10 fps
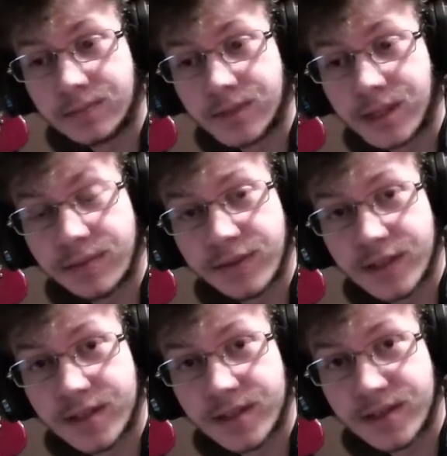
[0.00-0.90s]
Some of
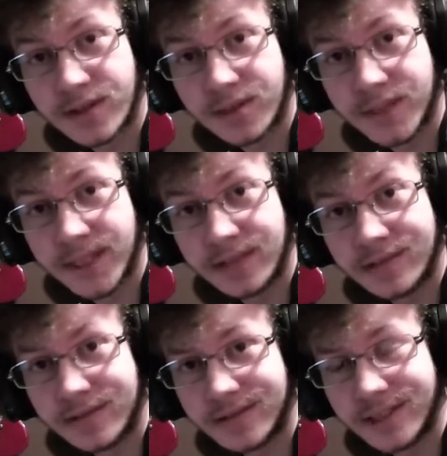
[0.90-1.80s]
this is going to be,
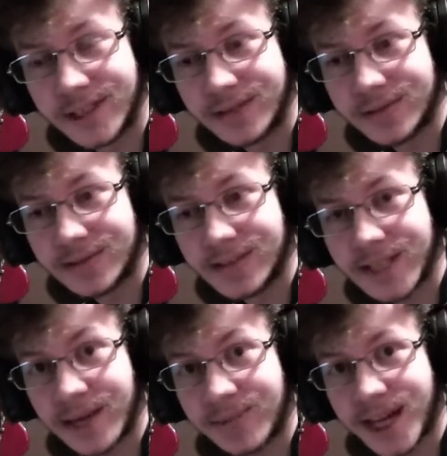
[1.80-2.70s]

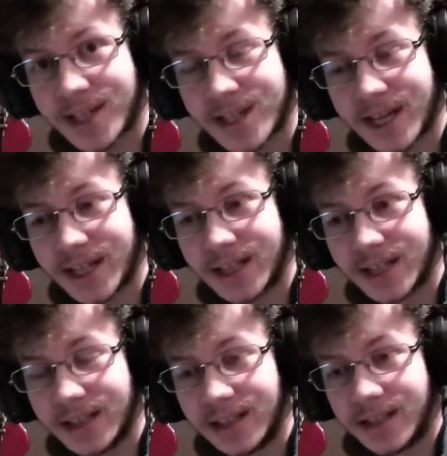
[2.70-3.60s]
slapdash
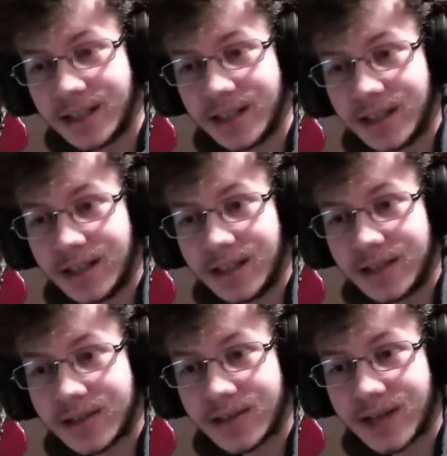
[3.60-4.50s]
edited
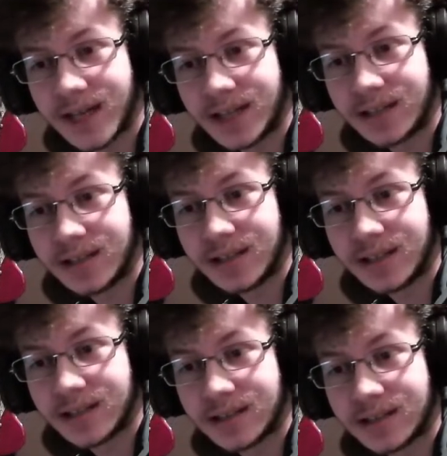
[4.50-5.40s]
so that
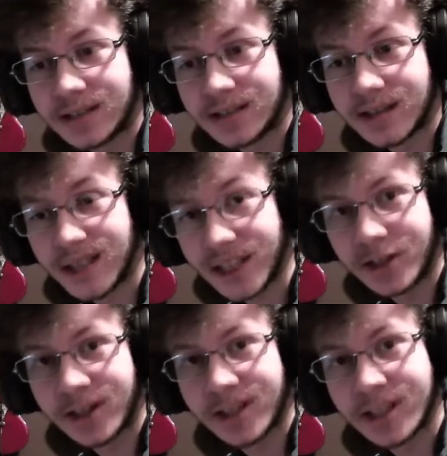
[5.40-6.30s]
it's
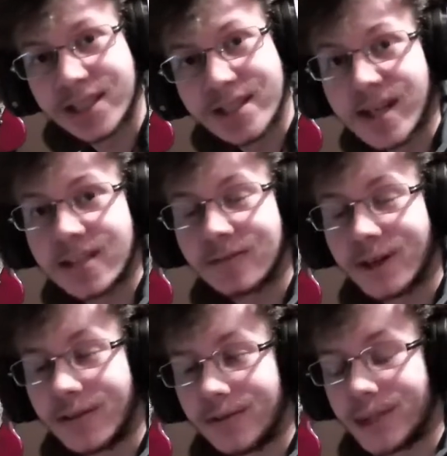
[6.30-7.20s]
clear and concise for
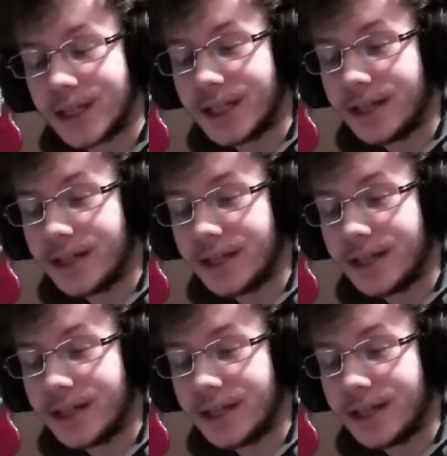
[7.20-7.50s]
everybody.